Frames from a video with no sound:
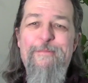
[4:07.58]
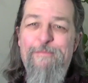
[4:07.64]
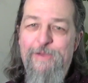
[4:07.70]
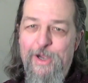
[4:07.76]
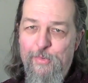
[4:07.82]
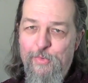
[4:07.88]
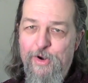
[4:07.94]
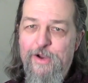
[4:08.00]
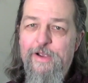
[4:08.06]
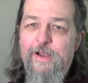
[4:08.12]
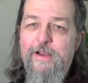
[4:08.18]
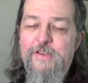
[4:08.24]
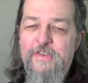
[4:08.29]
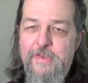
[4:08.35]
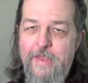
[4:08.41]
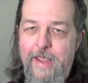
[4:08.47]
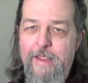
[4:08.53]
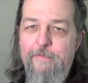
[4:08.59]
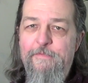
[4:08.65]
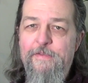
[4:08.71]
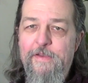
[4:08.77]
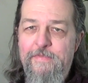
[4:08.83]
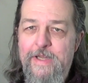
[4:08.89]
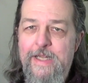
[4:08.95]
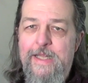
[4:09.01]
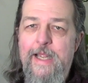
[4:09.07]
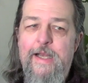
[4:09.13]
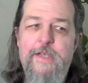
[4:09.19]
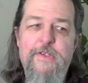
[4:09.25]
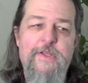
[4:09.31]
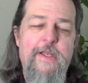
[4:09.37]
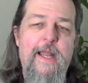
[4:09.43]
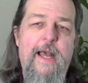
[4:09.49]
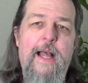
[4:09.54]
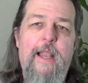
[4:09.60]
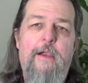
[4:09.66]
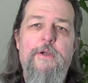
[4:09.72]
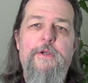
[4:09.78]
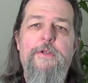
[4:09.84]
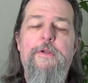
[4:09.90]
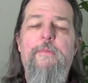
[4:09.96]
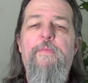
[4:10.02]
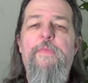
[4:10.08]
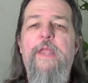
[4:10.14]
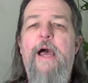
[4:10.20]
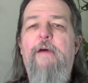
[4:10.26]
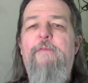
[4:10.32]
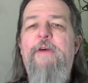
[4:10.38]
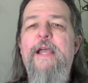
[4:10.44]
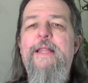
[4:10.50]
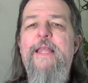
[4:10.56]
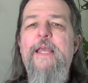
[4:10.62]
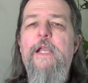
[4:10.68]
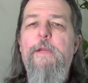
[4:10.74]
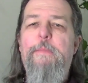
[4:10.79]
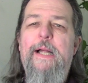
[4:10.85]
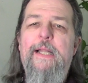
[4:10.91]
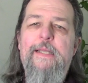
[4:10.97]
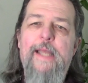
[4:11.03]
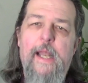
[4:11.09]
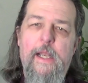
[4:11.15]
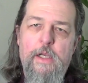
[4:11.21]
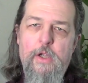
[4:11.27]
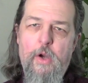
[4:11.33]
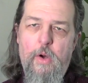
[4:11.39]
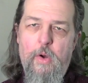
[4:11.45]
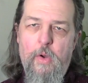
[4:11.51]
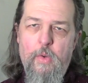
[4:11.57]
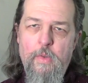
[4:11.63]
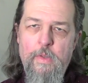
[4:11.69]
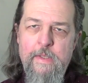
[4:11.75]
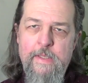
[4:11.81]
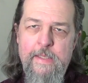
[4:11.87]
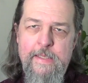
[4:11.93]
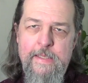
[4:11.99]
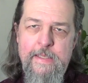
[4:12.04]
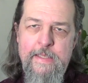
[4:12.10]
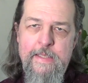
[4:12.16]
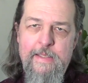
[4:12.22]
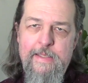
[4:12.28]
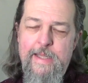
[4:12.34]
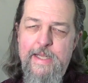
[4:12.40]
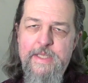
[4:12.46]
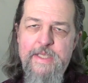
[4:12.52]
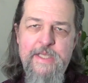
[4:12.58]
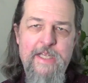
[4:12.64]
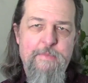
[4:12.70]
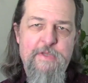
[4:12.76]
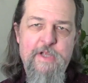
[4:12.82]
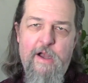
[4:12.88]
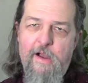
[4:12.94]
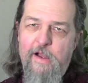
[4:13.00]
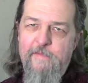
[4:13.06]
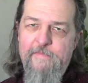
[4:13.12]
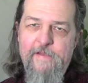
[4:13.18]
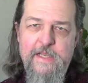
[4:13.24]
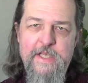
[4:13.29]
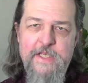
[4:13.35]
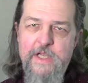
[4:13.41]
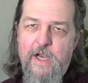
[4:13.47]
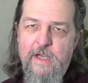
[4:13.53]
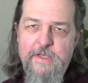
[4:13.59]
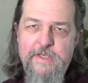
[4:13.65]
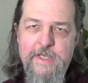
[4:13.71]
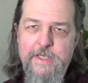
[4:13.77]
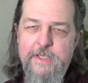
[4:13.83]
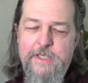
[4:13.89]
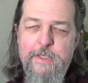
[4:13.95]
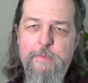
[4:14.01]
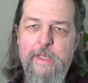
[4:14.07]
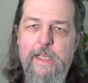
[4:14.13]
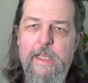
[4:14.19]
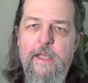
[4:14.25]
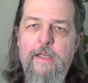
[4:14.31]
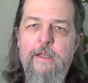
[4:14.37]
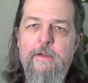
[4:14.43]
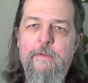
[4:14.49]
but we're going to save $50,000. Now, if I think about that goal, that seems awfully daunting to me.